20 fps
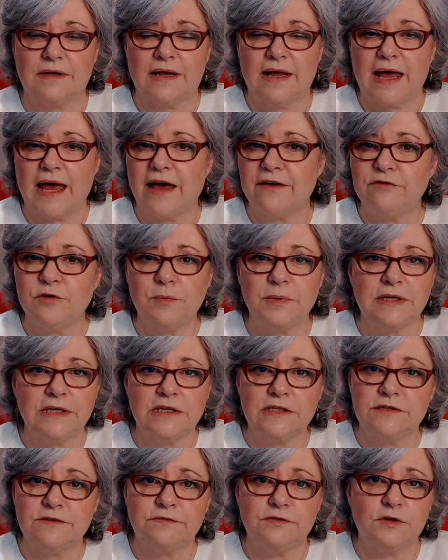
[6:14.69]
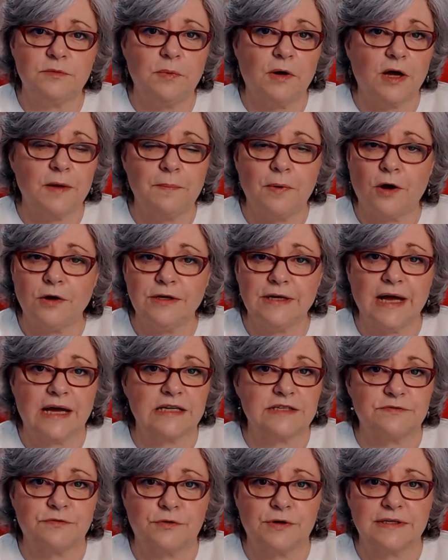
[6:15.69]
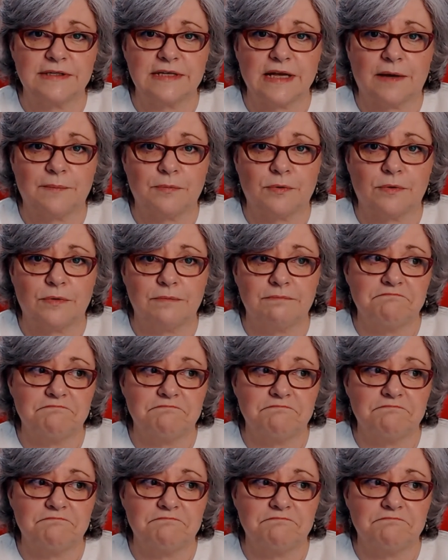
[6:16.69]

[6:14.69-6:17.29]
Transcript: Have you been interviewed by a podcast, for example?